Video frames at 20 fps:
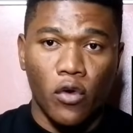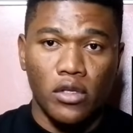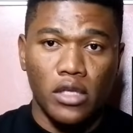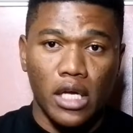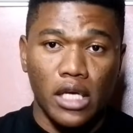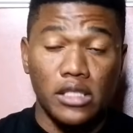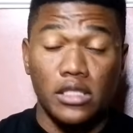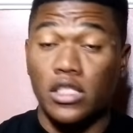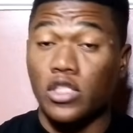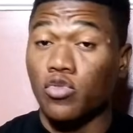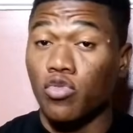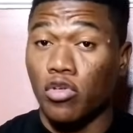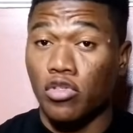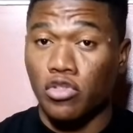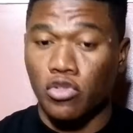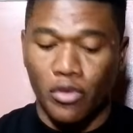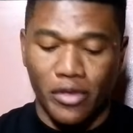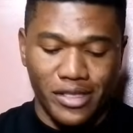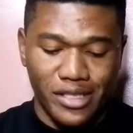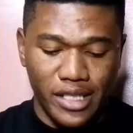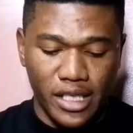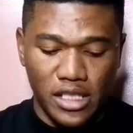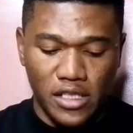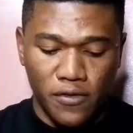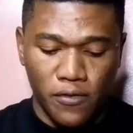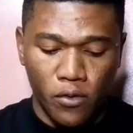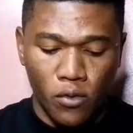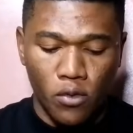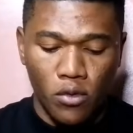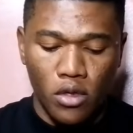corners. It was
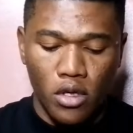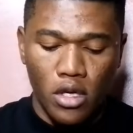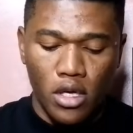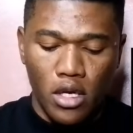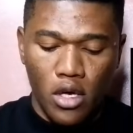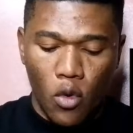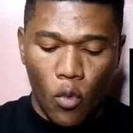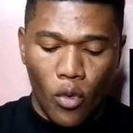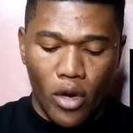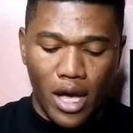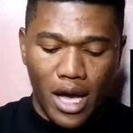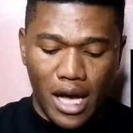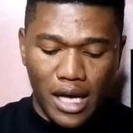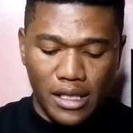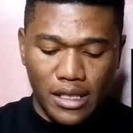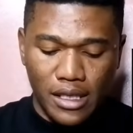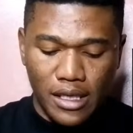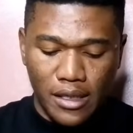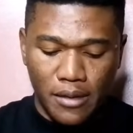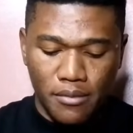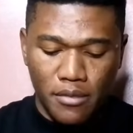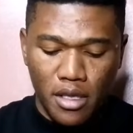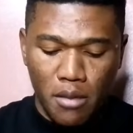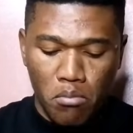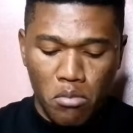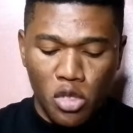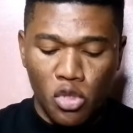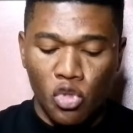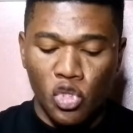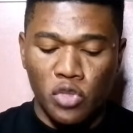successful. We had
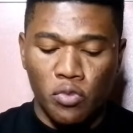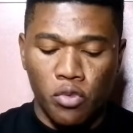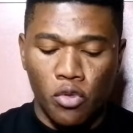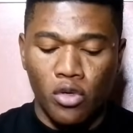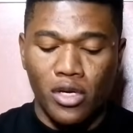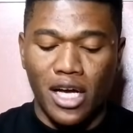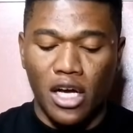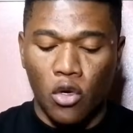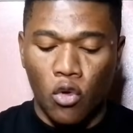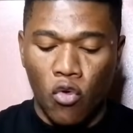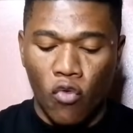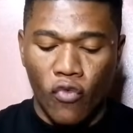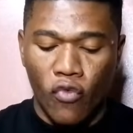Middlesbrough and